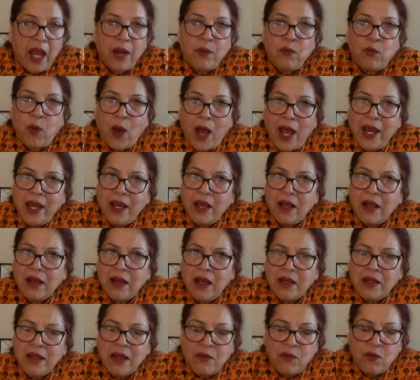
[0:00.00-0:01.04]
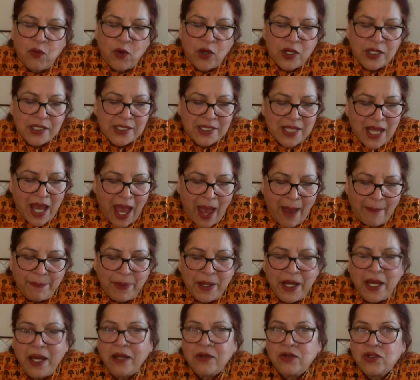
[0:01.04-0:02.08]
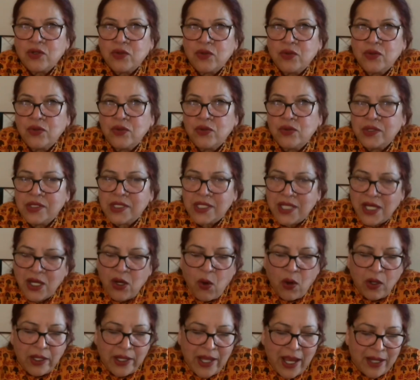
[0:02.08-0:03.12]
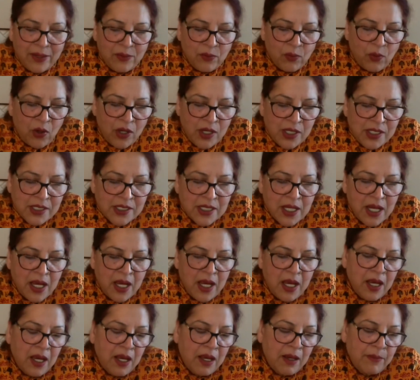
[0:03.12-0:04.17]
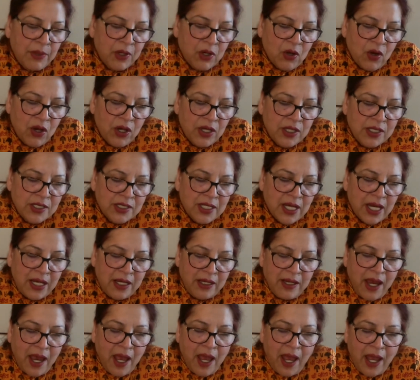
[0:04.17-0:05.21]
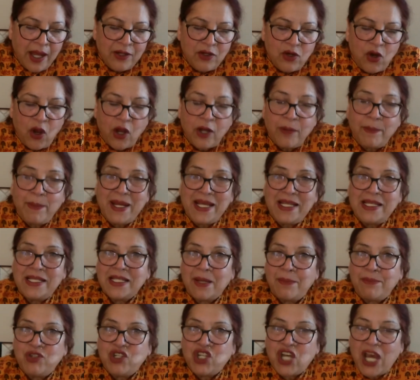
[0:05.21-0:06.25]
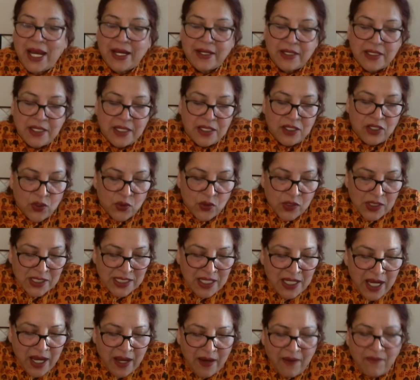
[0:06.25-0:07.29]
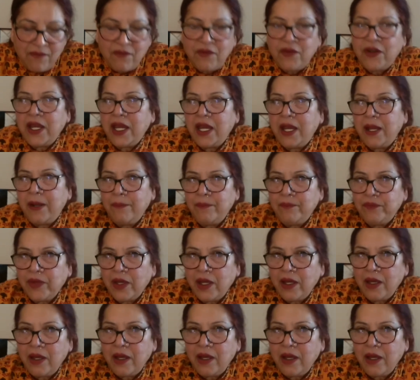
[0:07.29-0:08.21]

And why Gangadhar was happy to see all that was because India had not been subjected to slavery